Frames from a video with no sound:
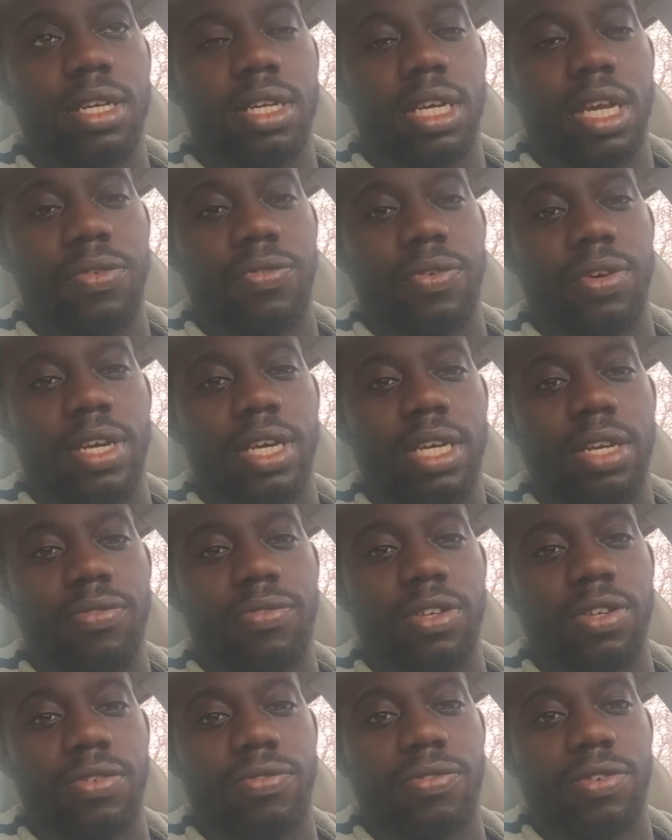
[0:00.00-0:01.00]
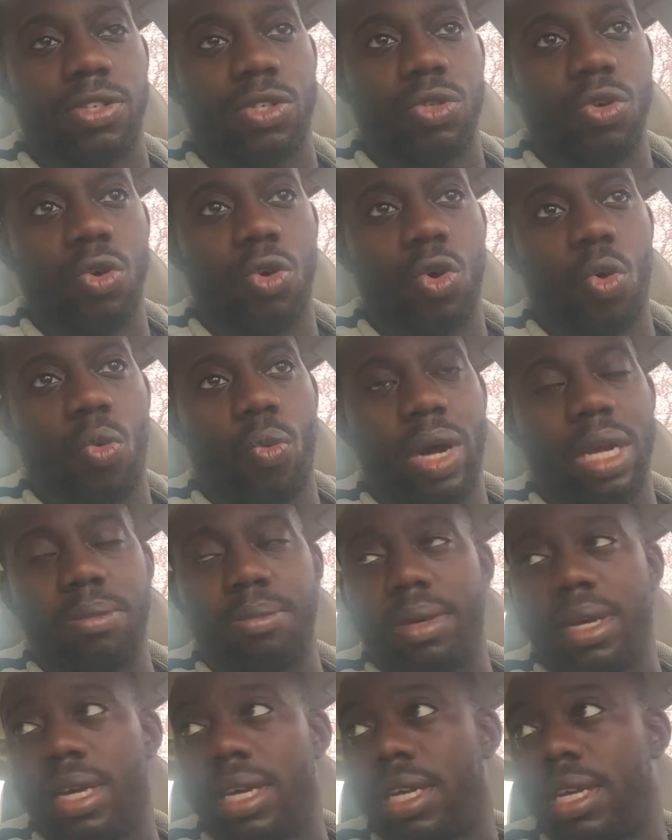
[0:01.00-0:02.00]
If a so-called white
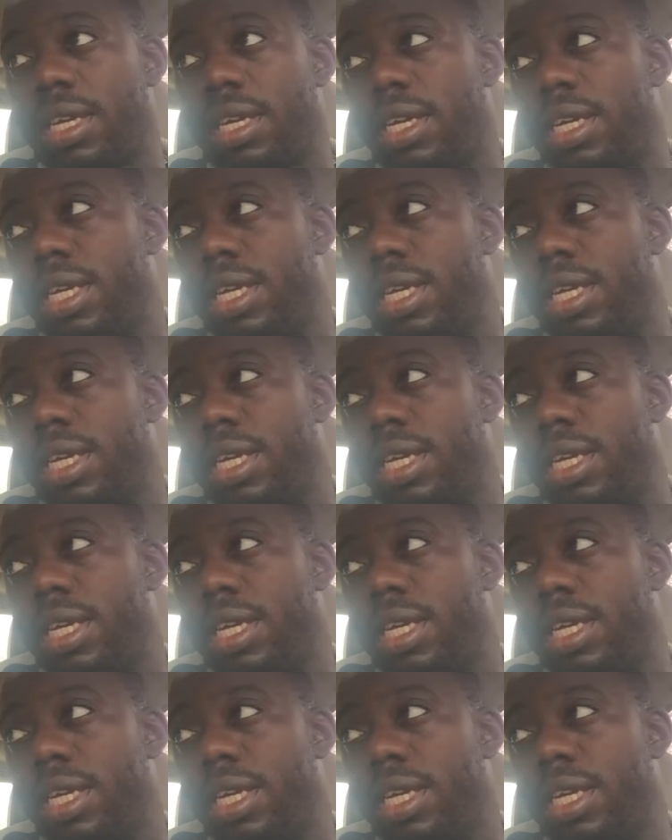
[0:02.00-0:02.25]
man